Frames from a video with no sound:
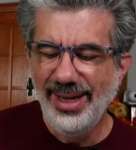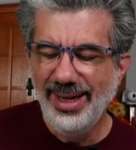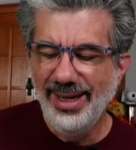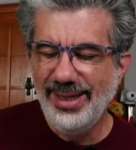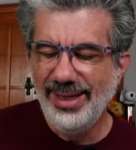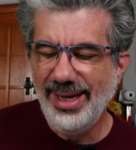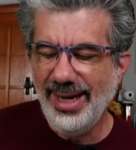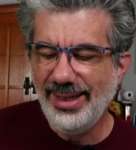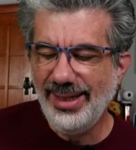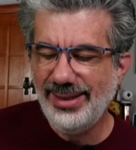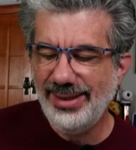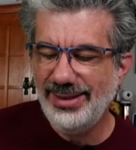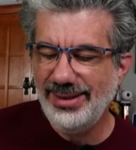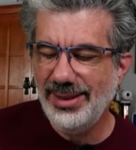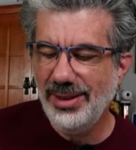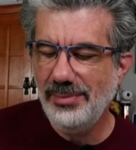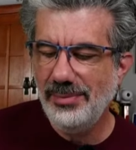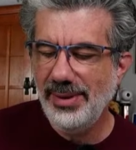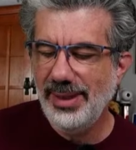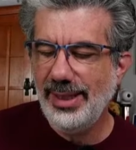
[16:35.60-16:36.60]
Kathy's
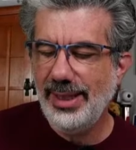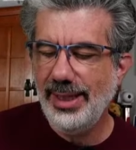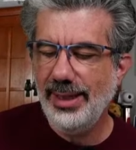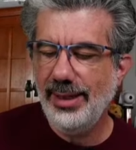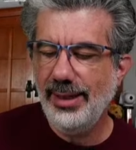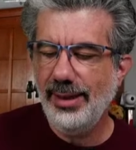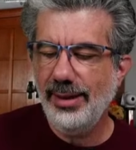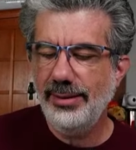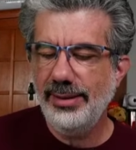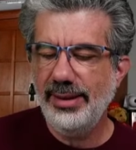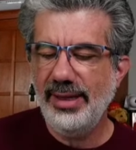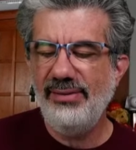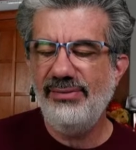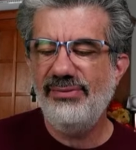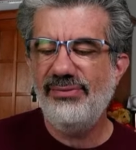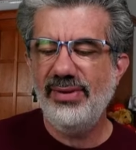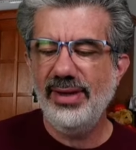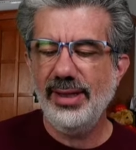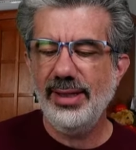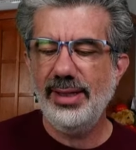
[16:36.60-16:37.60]
hoping to get on
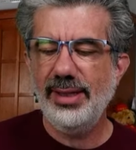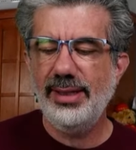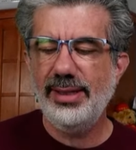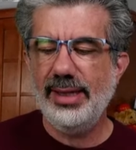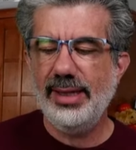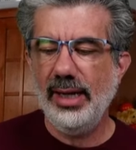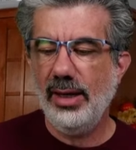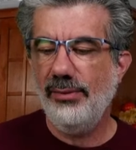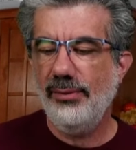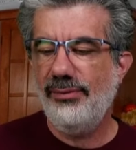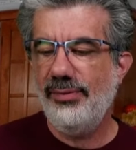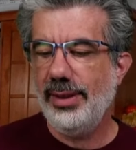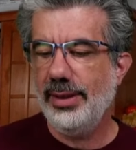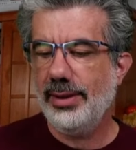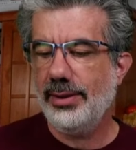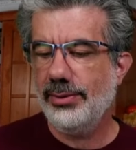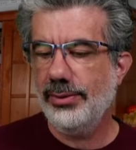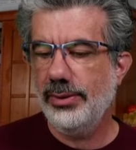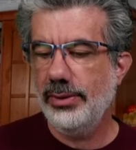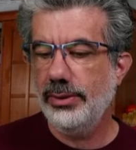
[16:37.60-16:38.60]
the Philadelphia
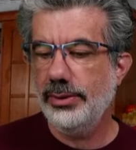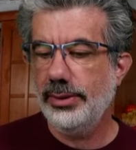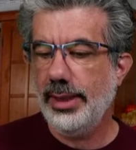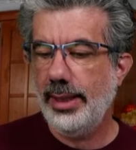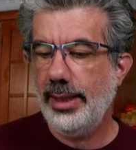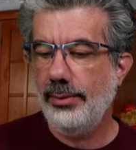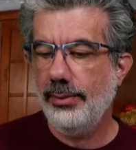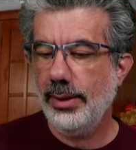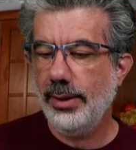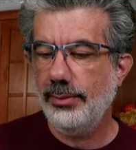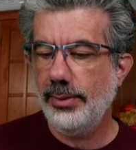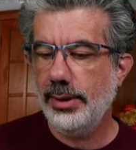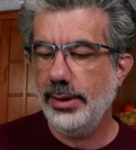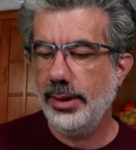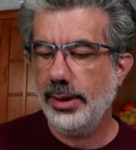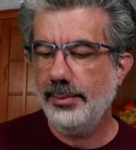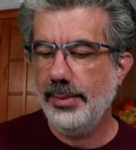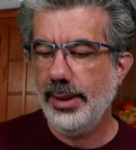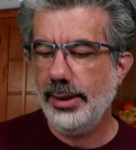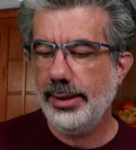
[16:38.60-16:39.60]
cruise. Hey, why don't we
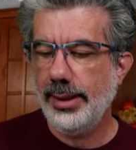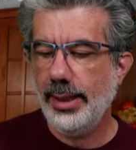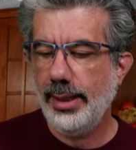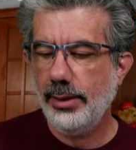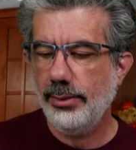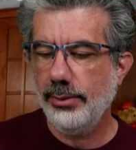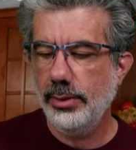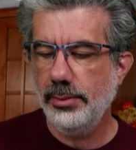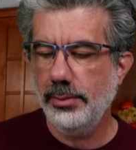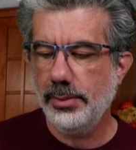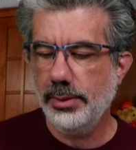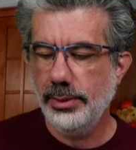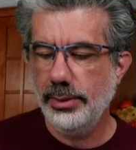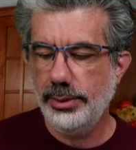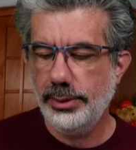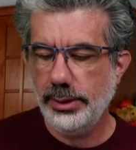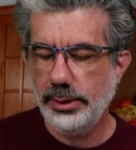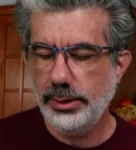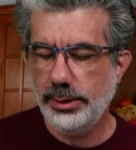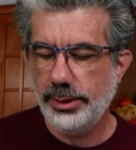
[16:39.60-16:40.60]
talk about that group
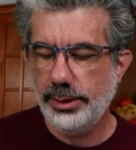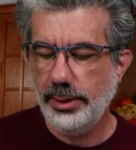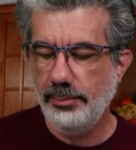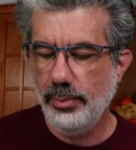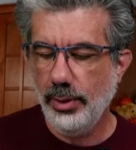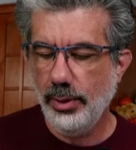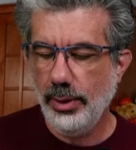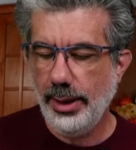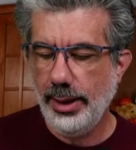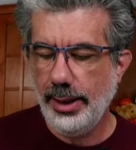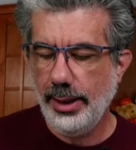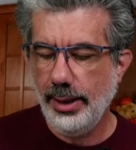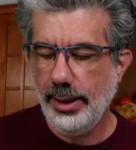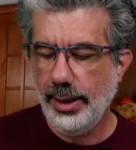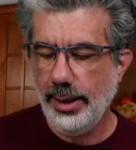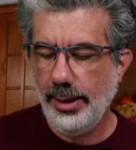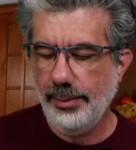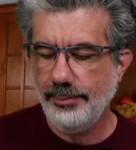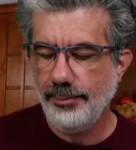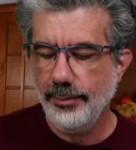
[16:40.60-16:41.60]
cruise since she brought it
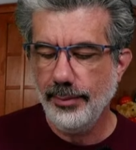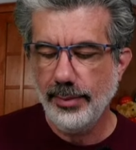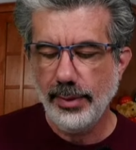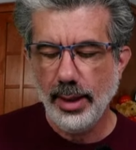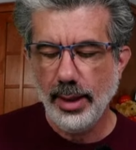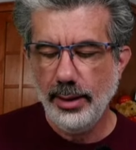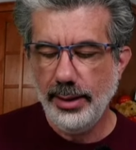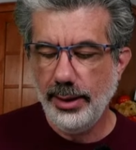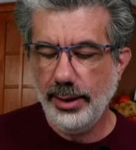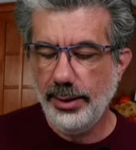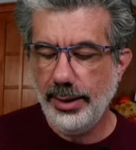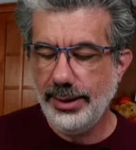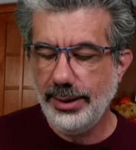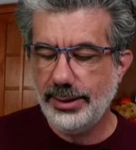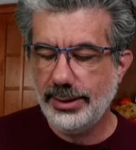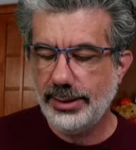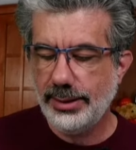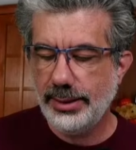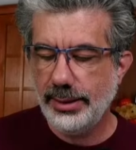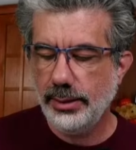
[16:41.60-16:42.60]
up? There
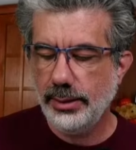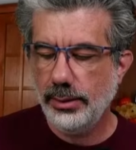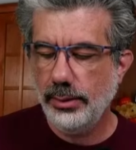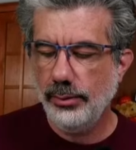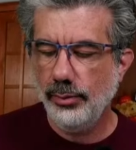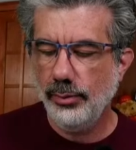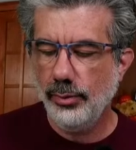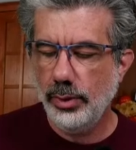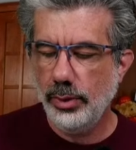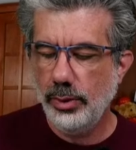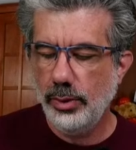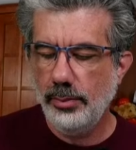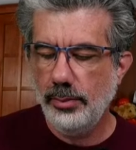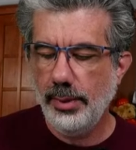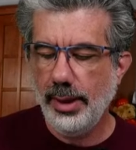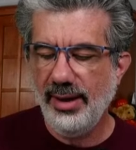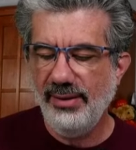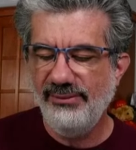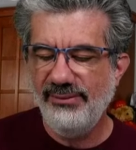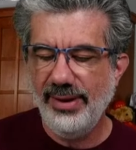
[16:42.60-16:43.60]
is still room
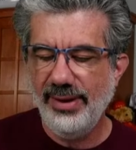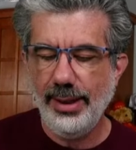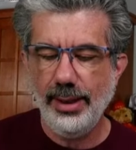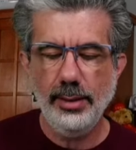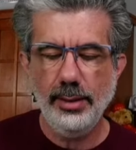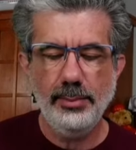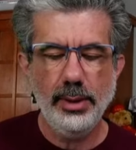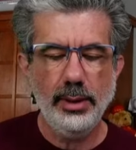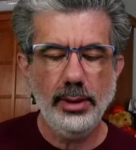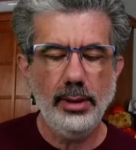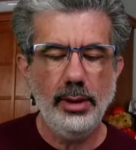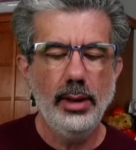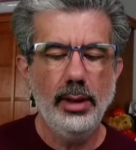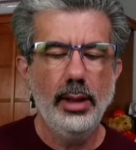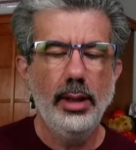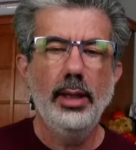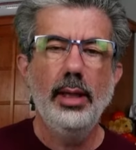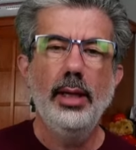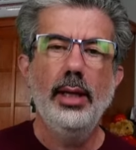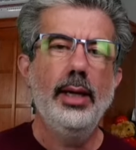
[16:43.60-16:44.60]
available.
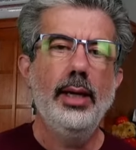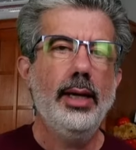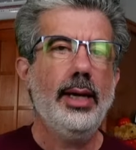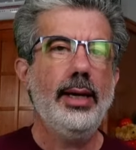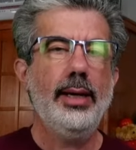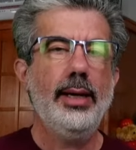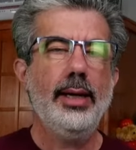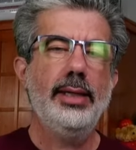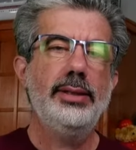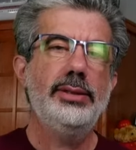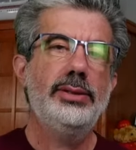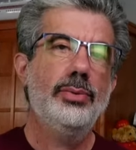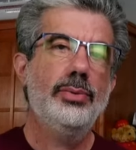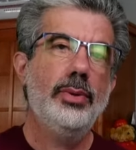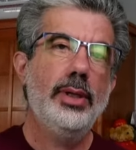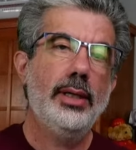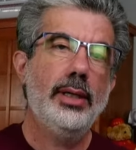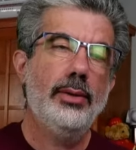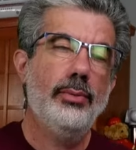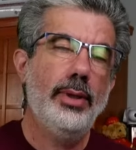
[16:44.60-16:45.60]
I
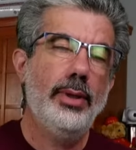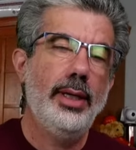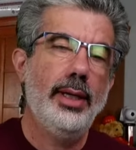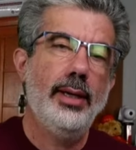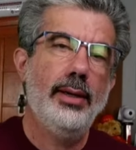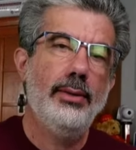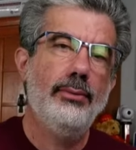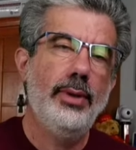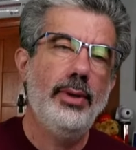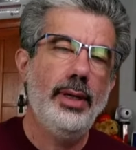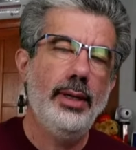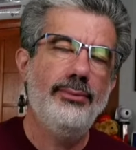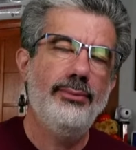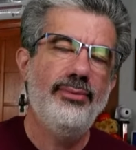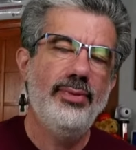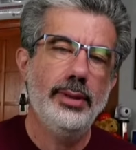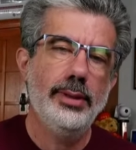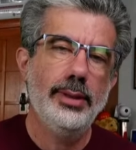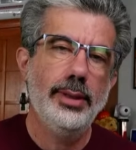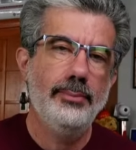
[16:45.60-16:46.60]
swear we have
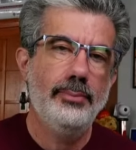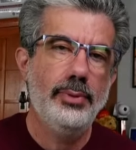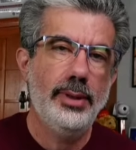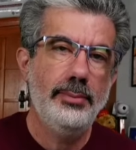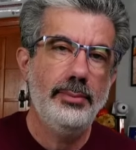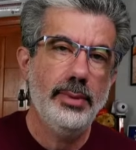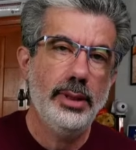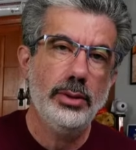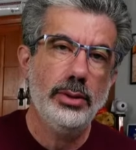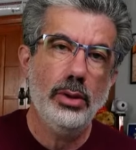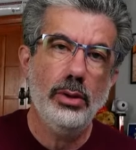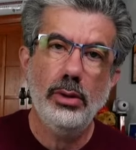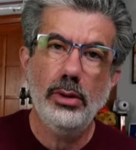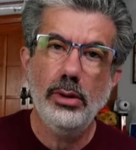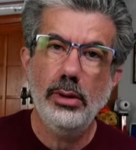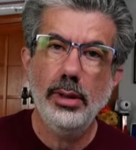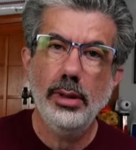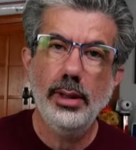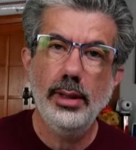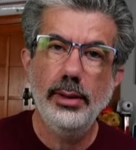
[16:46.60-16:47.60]
filled up pretty much
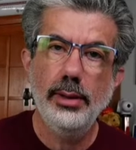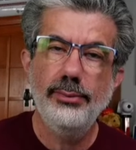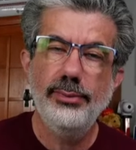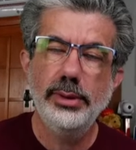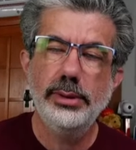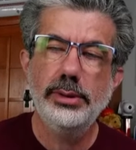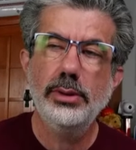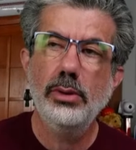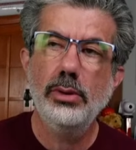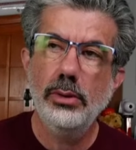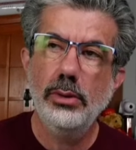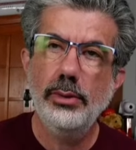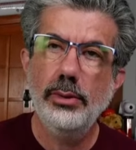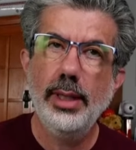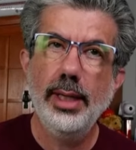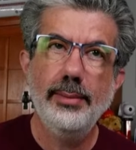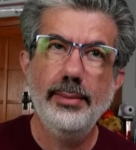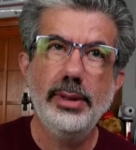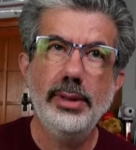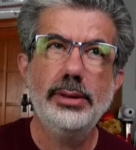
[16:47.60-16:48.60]
all of the solo
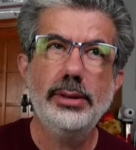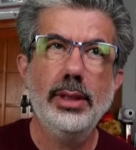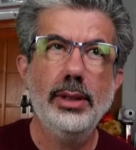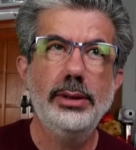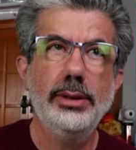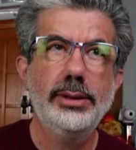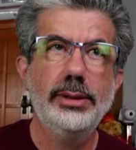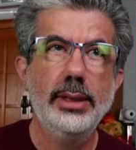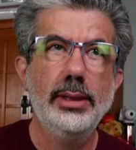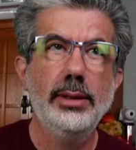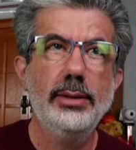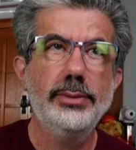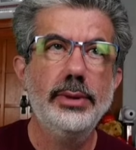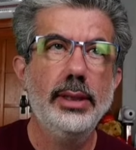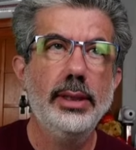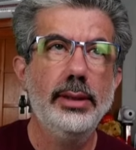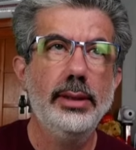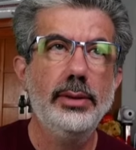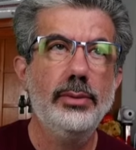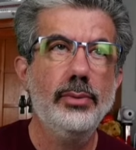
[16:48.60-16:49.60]
cabins ourselves
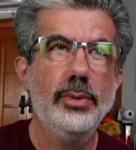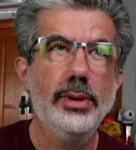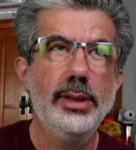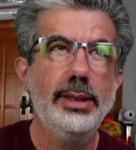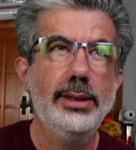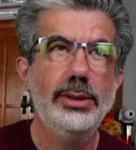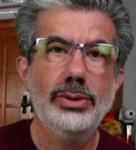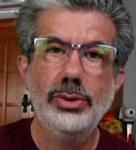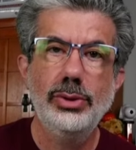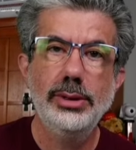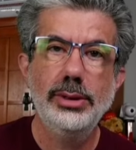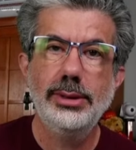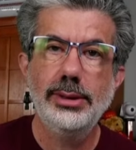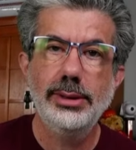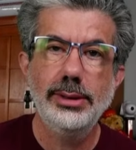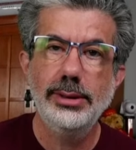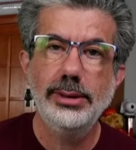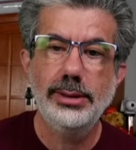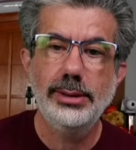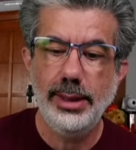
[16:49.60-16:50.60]
on this one. It's just
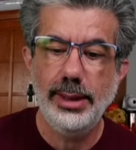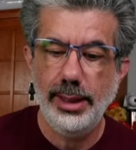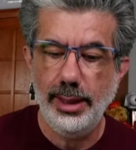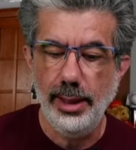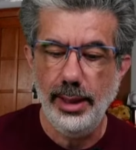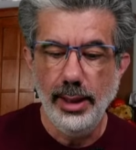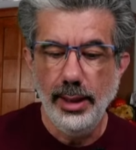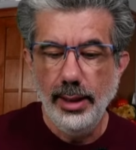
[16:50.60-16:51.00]
insane.